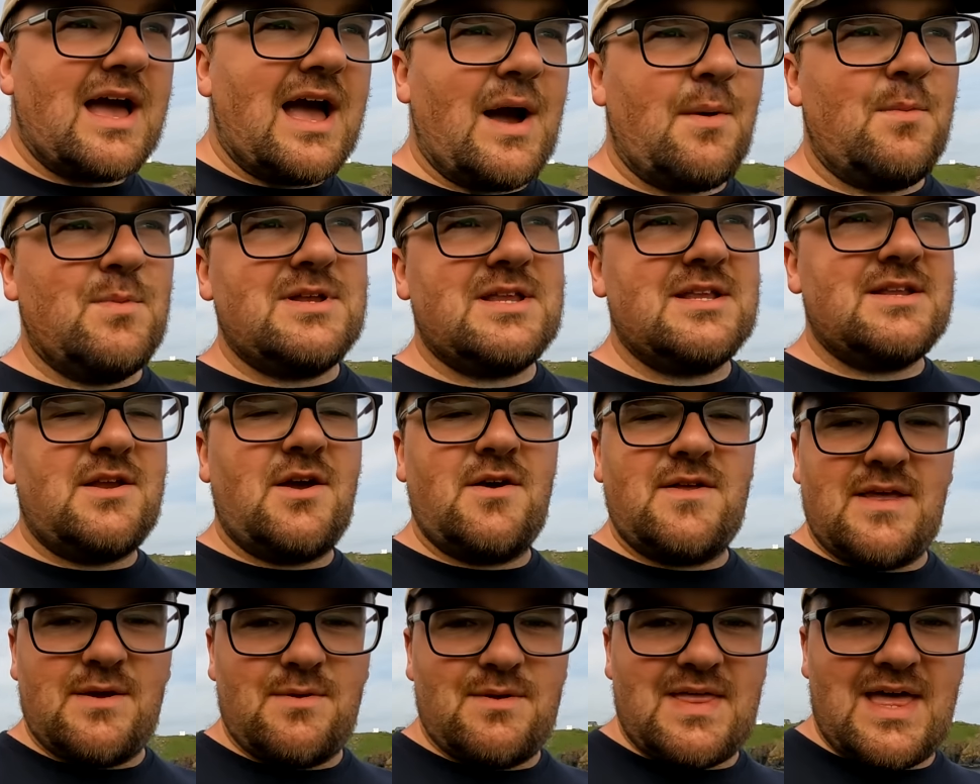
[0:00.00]
and we didn't
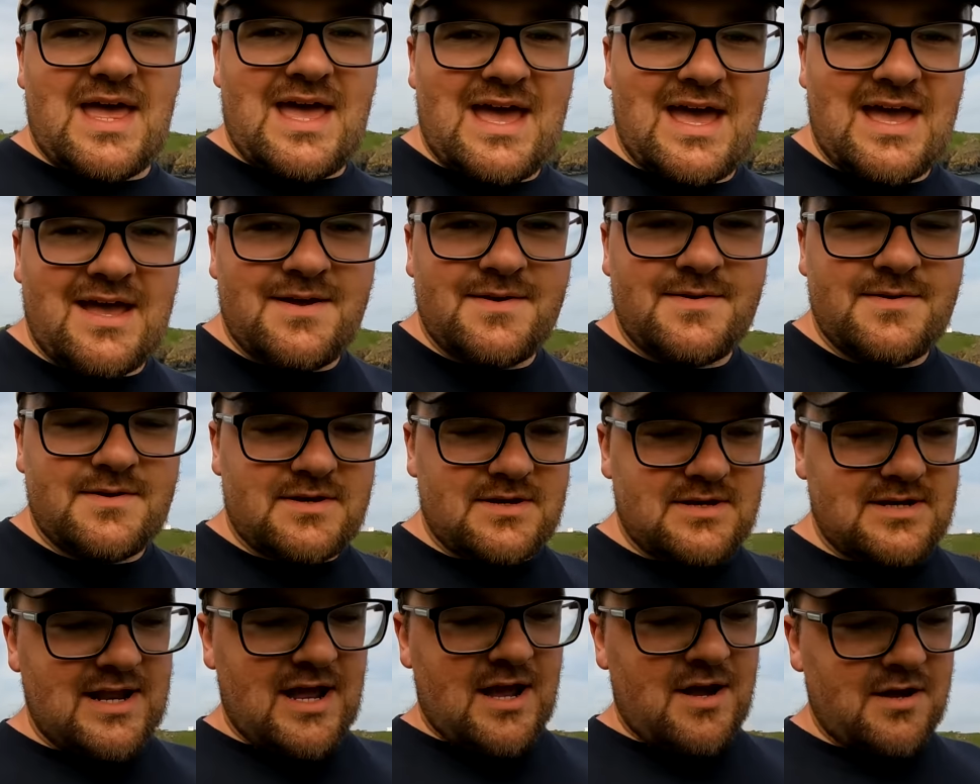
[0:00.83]
know they were there.
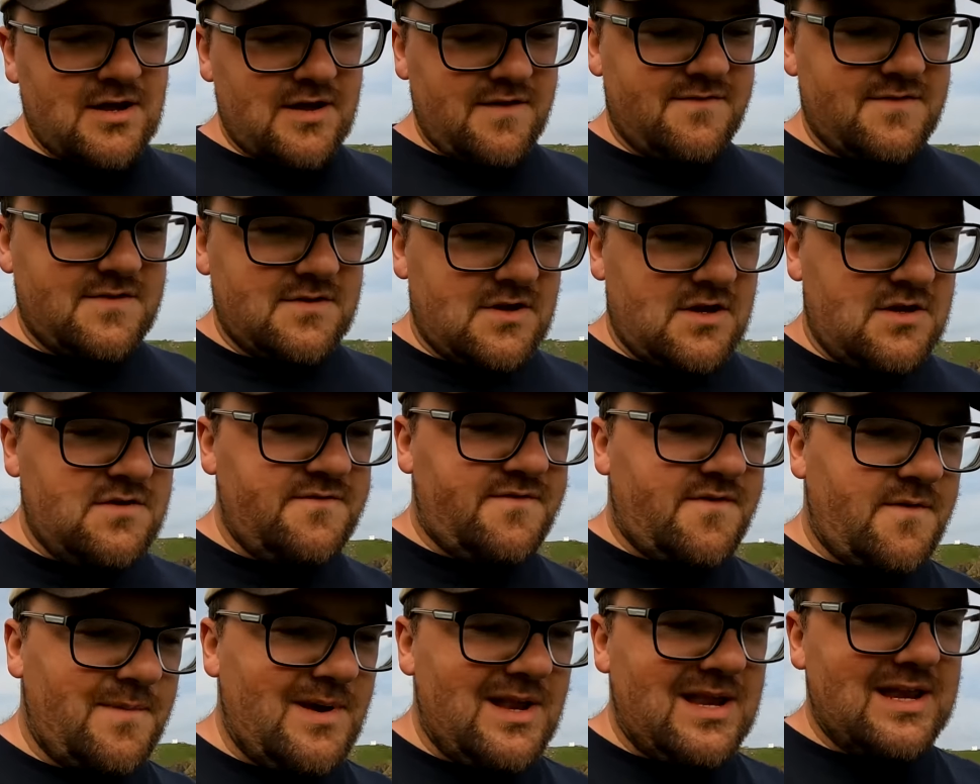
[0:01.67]
Now, if you're
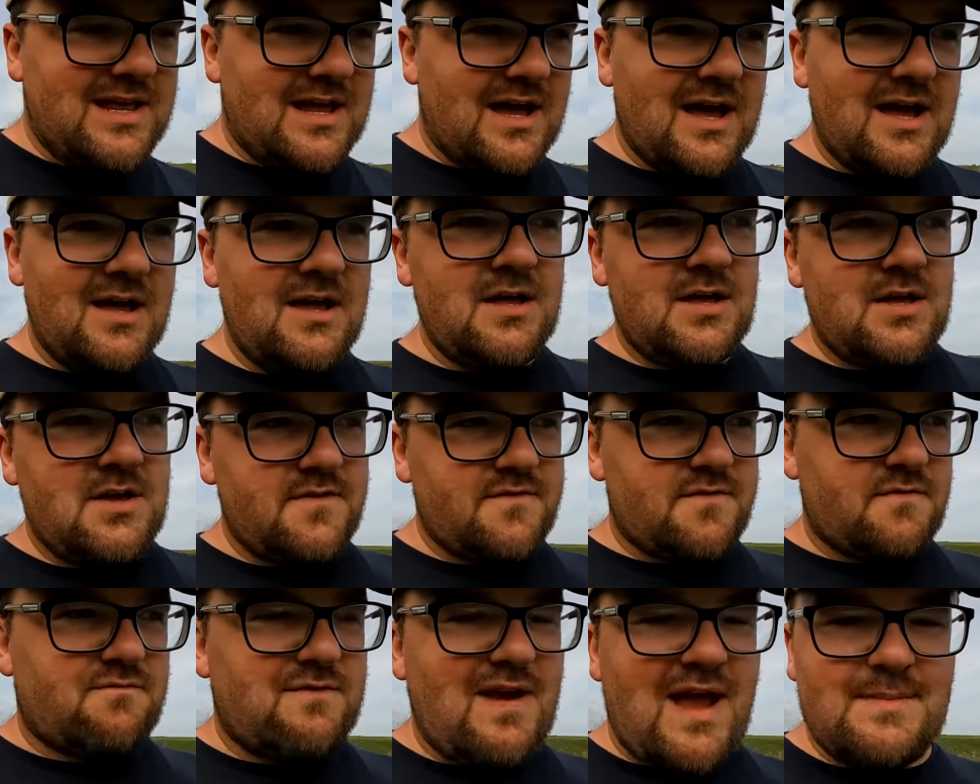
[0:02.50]
unfamiliar,
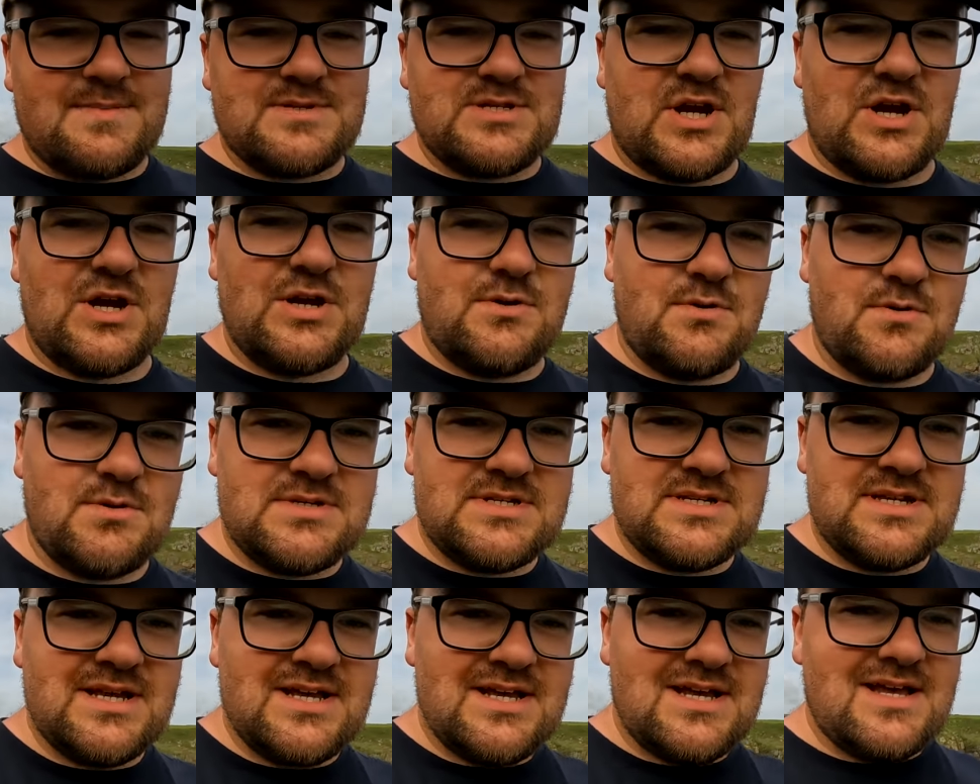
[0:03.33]
for
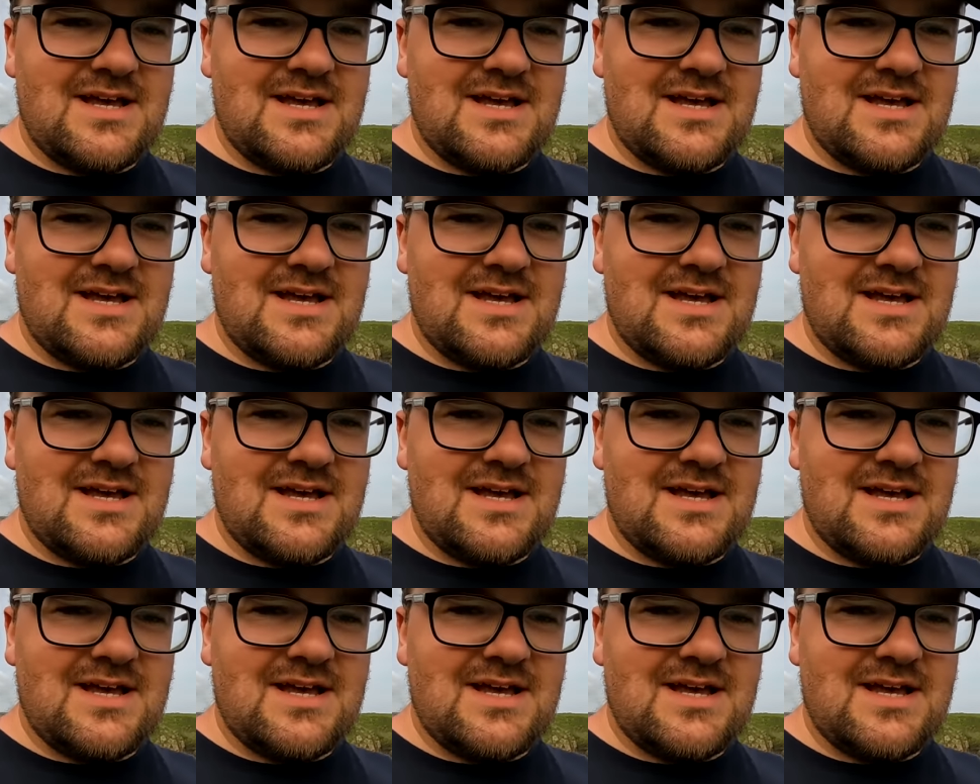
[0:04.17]
reptiles,